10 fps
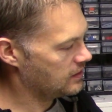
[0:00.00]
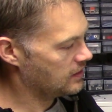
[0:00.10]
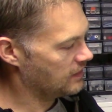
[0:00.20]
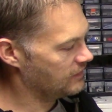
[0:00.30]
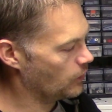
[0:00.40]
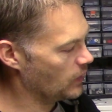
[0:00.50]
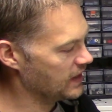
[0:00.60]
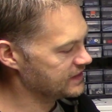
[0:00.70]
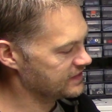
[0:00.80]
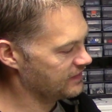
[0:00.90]
of the
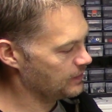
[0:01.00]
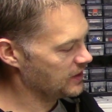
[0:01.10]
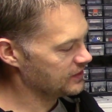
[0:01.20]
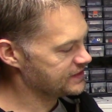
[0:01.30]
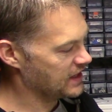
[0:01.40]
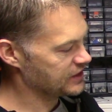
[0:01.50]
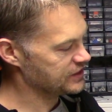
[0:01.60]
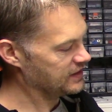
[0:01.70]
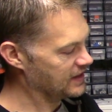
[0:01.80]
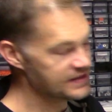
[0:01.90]
wings of the middle
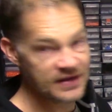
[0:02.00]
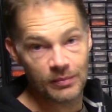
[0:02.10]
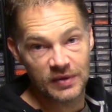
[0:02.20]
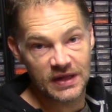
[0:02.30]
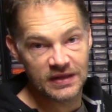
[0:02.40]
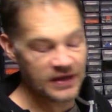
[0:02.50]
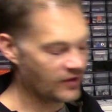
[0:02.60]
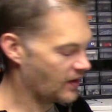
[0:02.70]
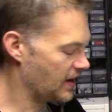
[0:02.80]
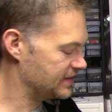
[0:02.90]
section, that's completely
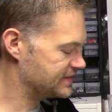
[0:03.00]
gray.